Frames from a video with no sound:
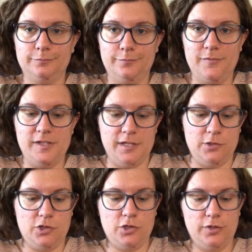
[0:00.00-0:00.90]

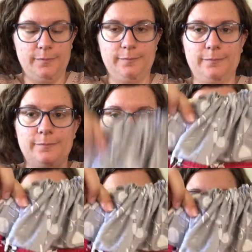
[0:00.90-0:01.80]
cinched
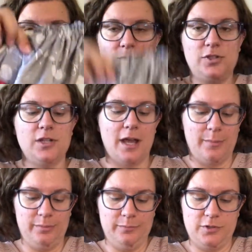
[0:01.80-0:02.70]

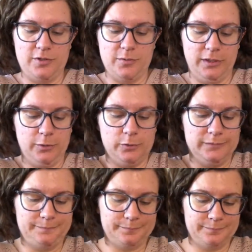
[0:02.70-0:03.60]
top, which is really cool.
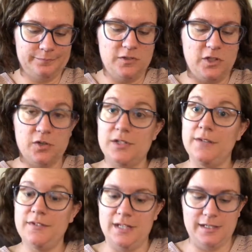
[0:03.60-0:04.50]
So your
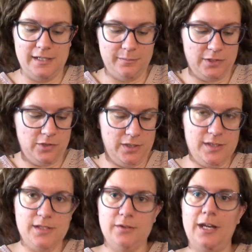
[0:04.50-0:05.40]
stuff stays in, but you can
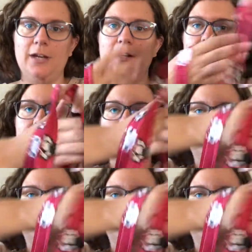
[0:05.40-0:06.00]
still carry it